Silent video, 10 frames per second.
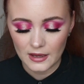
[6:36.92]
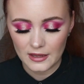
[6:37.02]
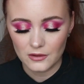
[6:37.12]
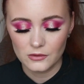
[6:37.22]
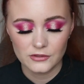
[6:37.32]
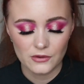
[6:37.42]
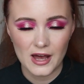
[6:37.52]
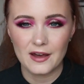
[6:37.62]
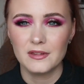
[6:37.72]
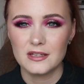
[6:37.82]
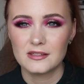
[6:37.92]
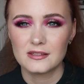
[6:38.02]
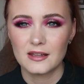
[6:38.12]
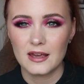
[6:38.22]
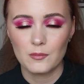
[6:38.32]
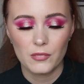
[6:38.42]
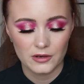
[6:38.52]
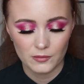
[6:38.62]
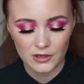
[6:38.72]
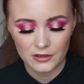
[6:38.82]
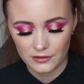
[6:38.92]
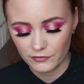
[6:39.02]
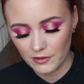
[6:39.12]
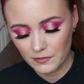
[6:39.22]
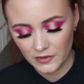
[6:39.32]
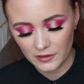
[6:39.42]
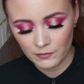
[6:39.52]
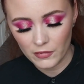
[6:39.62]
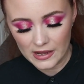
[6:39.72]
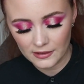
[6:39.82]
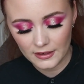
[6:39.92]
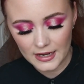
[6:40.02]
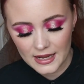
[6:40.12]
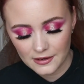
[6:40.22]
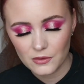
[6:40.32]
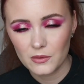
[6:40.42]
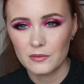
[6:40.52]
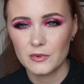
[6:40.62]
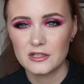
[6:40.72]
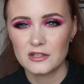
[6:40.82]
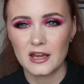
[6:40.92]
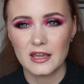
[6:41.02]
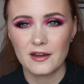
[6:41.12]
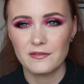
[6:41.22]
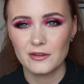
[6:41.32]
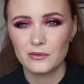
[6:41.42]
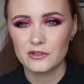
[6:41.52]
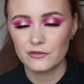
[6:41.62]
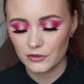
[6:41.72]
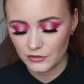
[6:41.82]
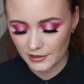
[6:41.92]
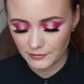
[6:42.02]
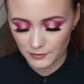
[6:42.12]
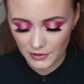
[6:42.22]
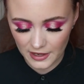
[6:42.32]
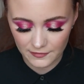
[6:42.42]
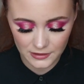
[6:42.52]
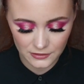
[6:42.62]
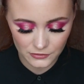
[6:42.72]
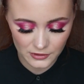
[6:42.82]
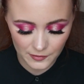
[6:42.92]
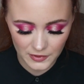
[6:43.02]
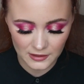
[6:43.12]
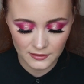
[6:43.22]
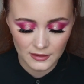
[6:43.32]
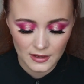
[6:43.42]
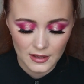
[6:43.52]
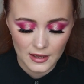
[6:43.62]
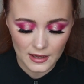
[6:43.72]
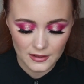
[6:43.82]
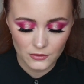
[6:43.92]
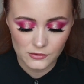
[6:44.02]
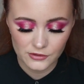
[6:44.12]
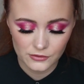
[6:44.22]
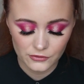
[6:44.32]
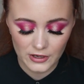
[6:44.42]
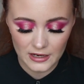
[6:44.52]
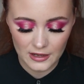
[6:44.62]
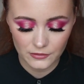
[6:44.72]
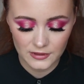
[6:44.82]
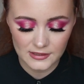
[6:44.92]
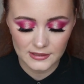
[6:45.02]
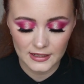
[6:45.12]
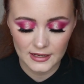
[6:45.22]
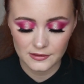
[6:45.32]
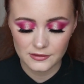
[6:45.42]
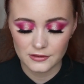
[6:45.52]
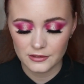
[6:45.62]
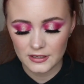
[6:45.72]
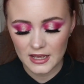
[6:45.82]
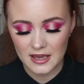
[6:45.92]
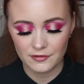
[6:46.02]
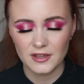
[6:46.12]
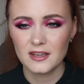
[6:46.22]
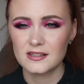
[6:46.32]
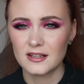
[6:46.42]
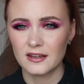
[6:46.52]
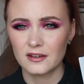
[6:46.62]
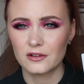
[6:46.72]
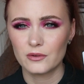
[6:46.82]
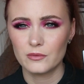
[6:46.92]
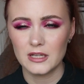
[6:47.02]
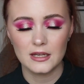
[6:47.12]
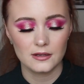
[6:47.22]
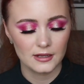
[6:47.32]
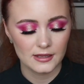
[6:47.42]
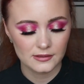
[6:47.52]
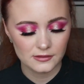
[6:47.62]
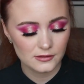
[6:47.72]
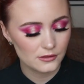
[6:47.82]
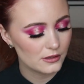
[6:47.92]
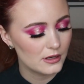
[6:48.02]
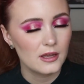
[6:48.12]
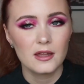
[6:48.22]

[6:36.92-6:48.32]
I also have this body butter from the brand Elena, which I have used a few times but I haven't used up yet. I also tried out this cleanser today. I think it's like a Korean cleanser.